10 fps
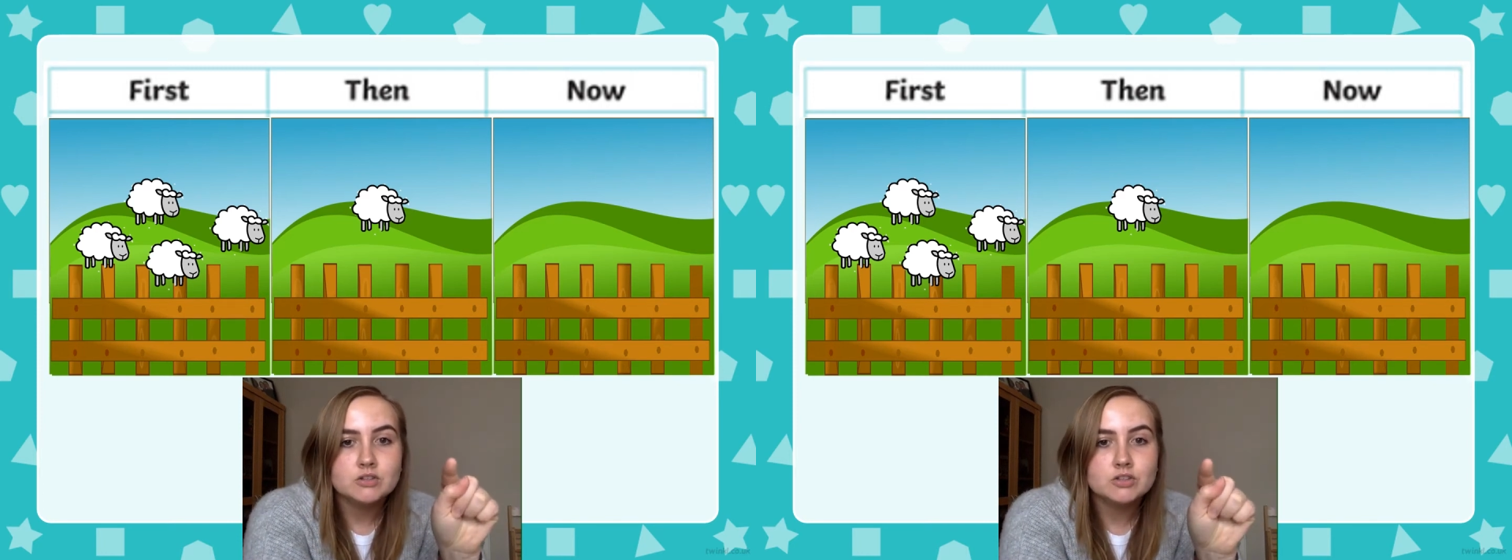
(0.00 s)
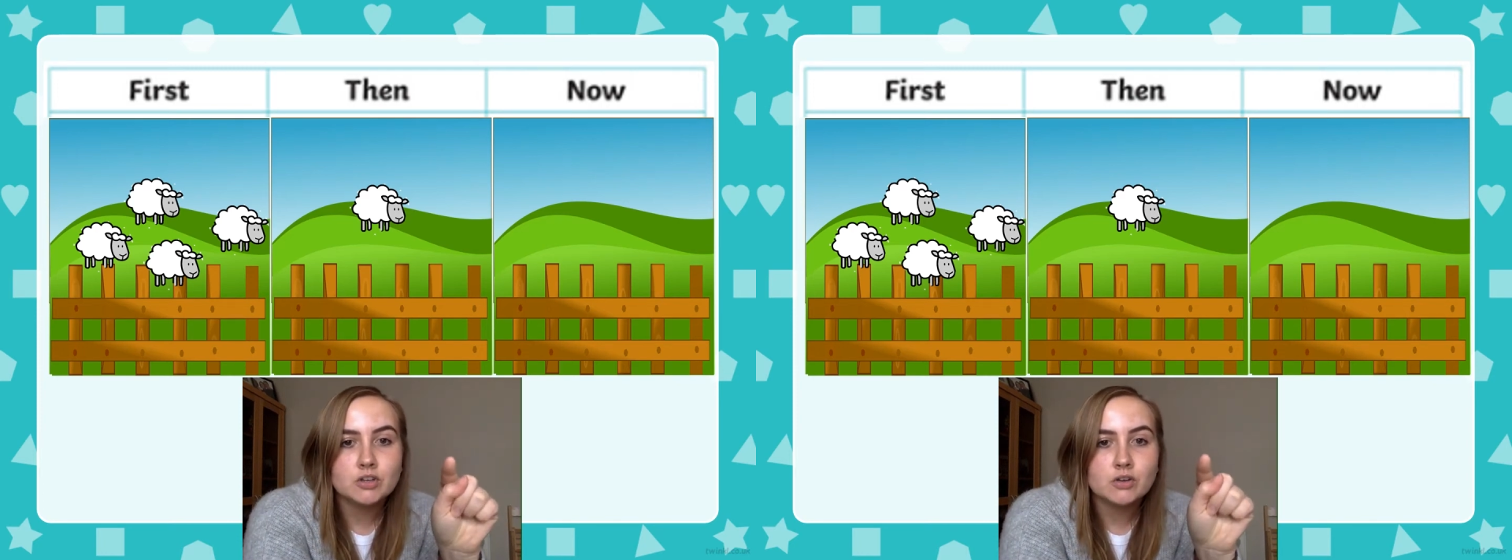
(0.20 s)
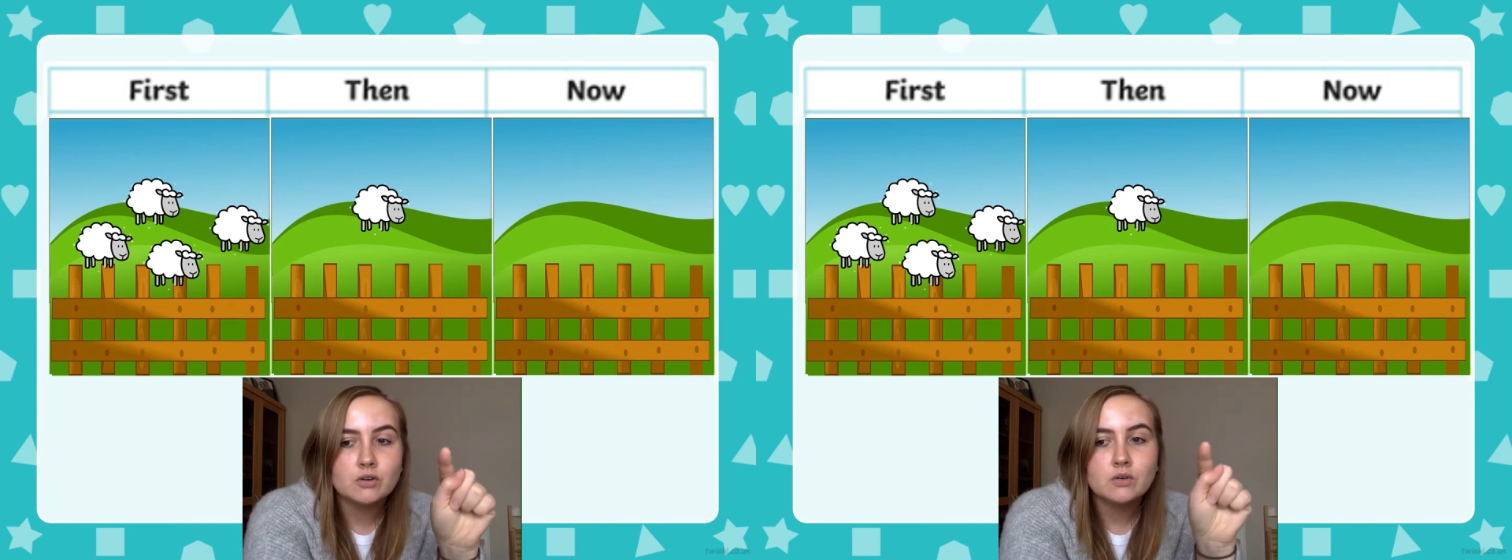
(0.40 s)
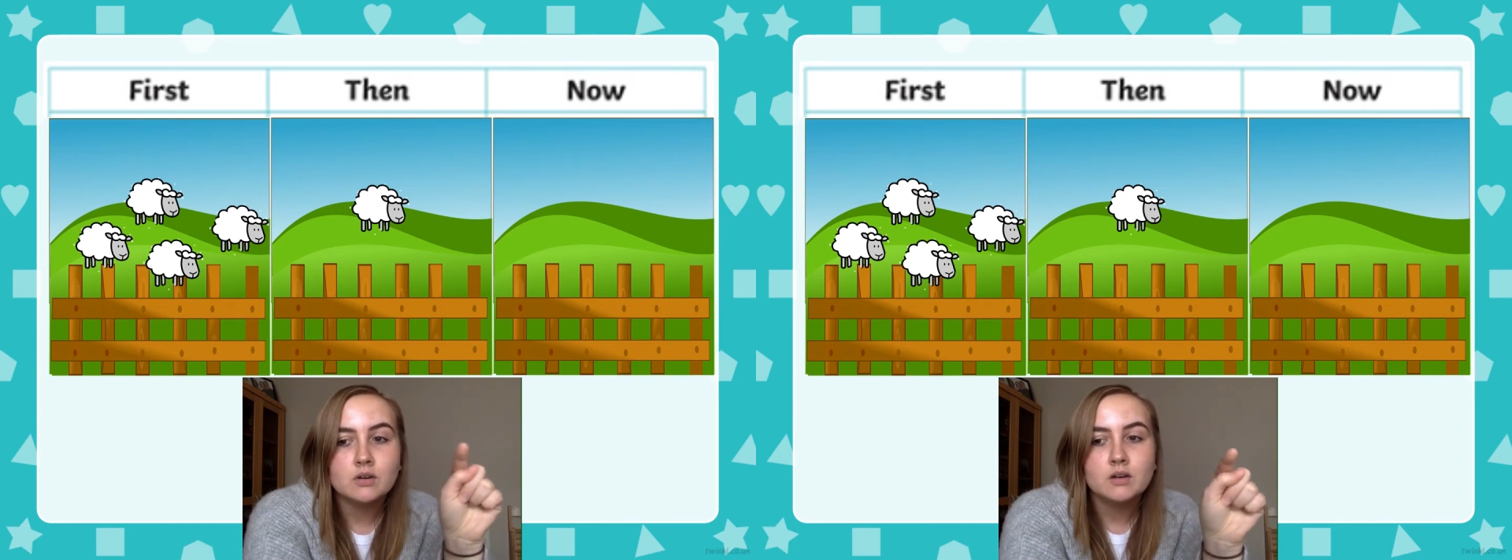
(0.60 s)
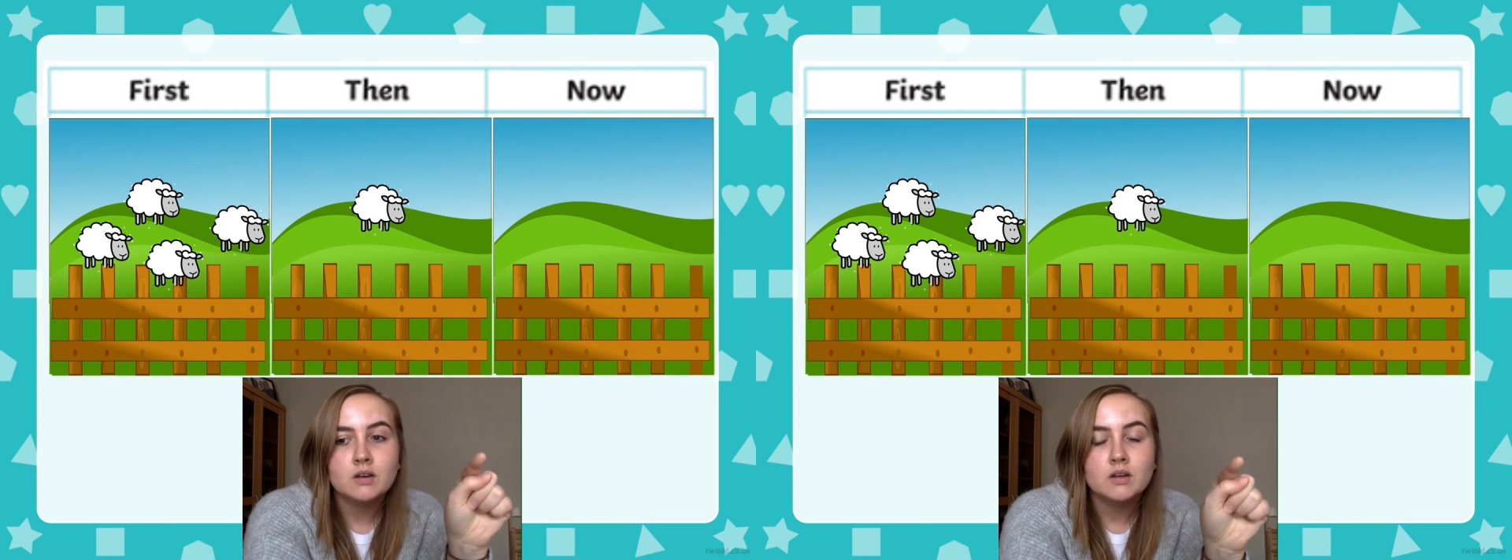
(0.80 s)
2,
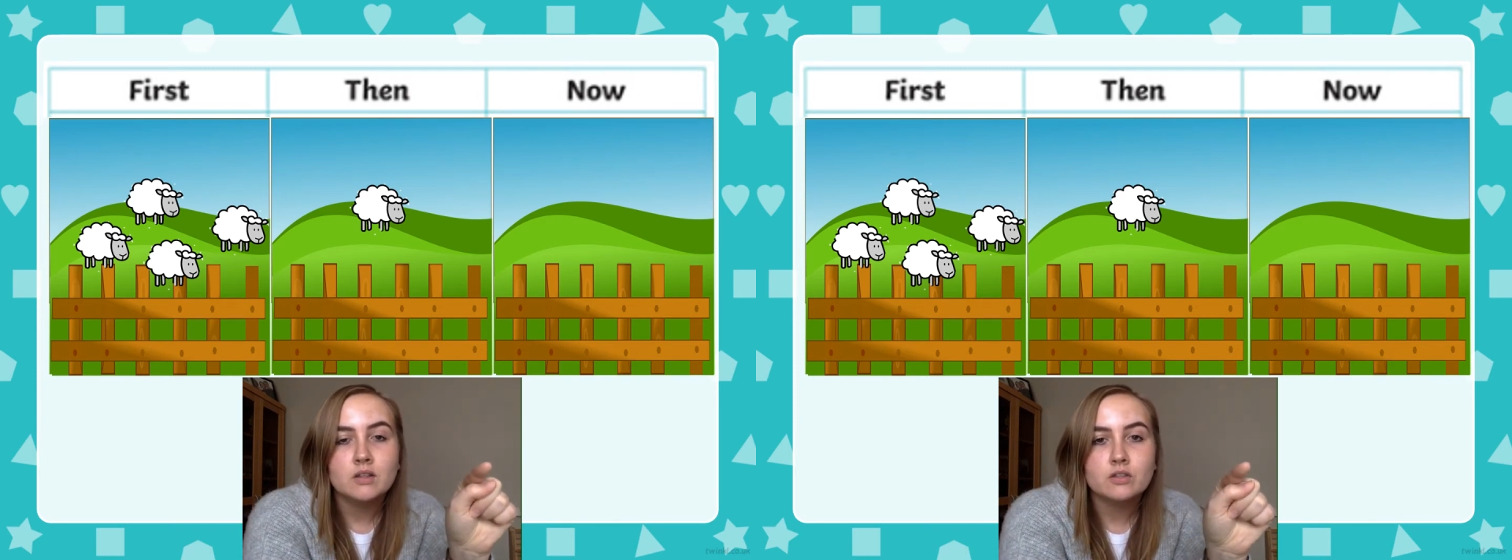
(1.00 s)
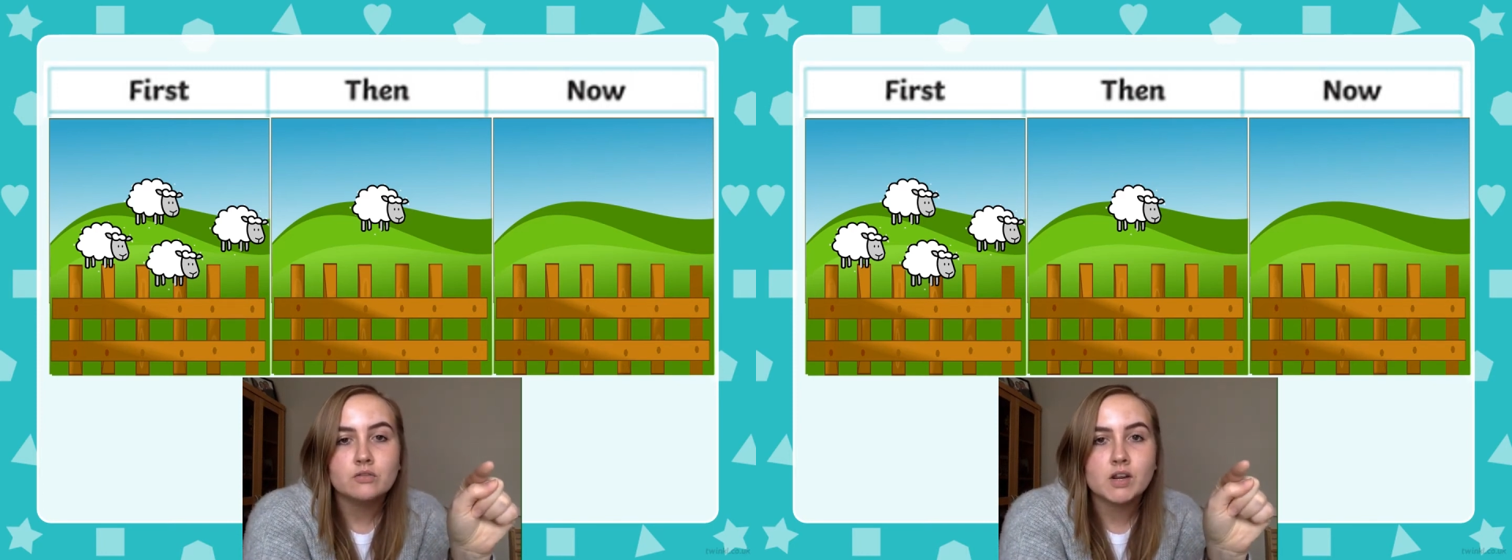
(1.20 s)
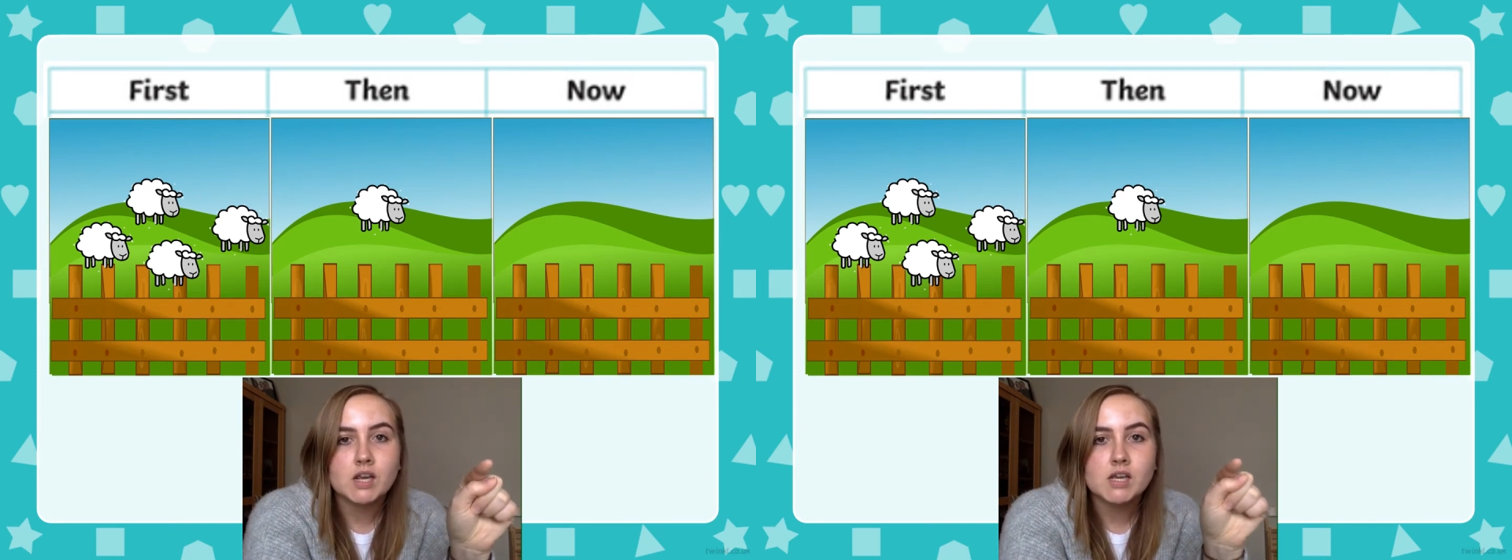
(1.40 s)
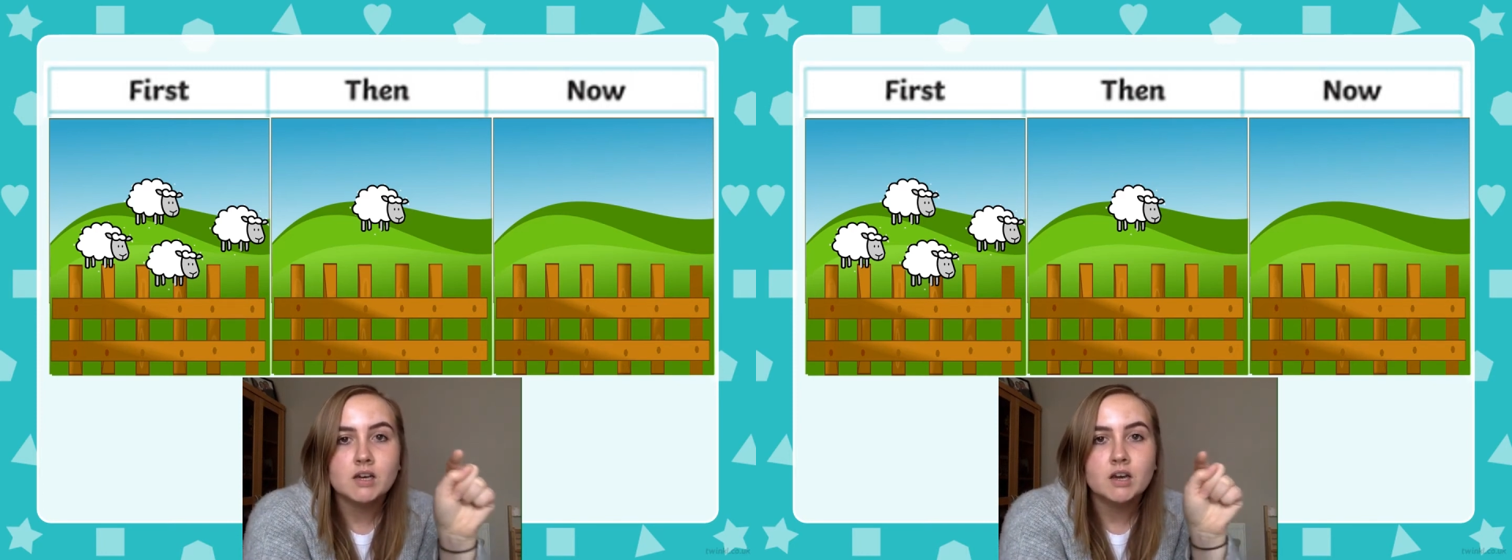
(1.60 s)
3,